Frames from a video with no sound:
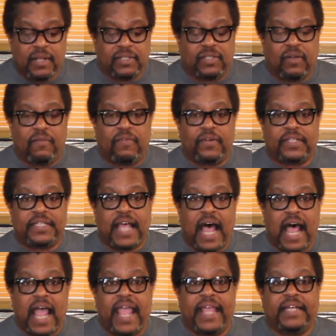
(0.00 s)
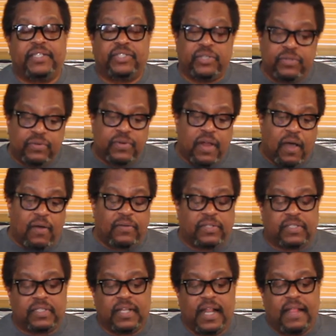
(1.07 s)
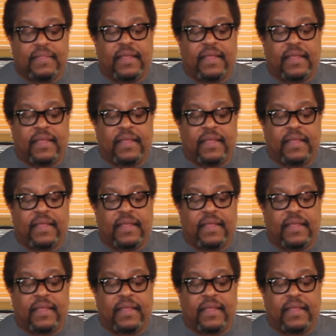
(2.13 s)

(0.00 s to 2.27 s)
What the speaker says: So if we're tying 2 notes